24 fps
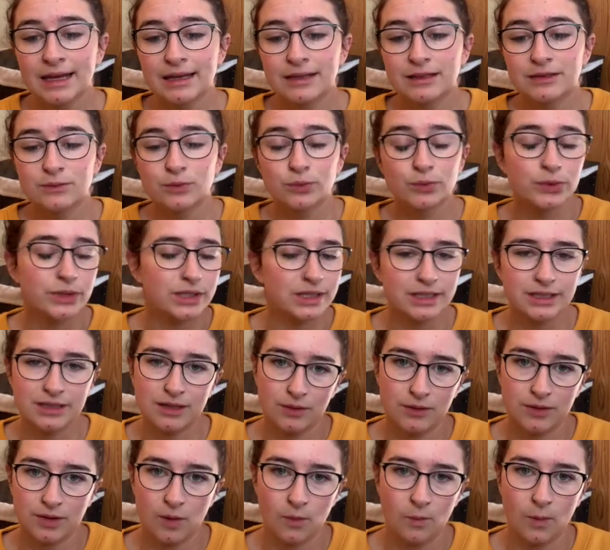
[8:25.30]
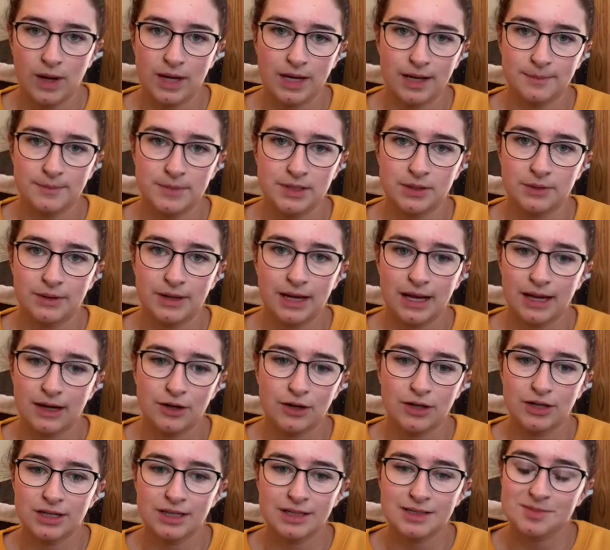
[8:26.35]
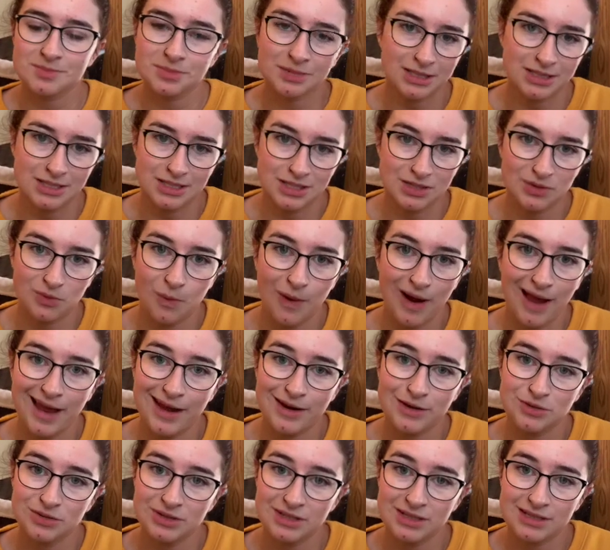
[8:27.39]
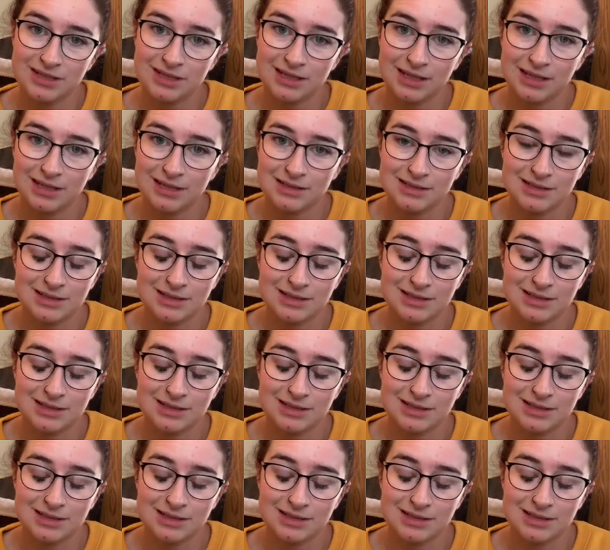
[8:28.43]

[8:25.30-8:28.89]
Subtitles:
really don't know what I'm doing. I couldn't explain to you why I do these things,